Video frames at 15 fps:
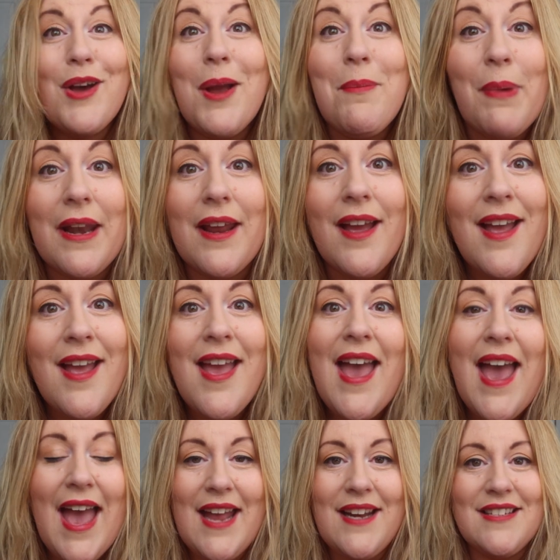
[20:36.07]
I'd better
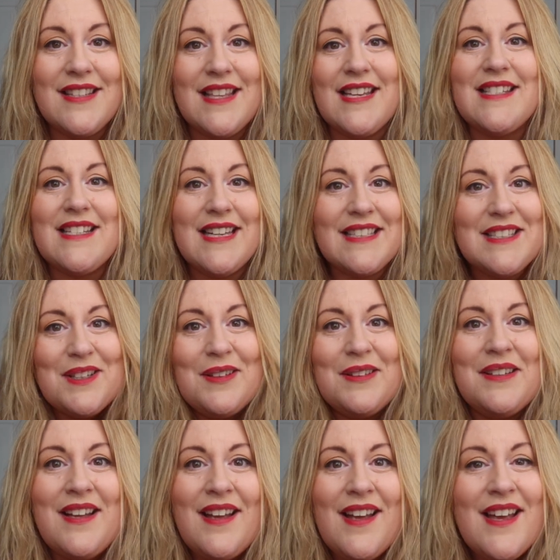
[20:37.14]
end this little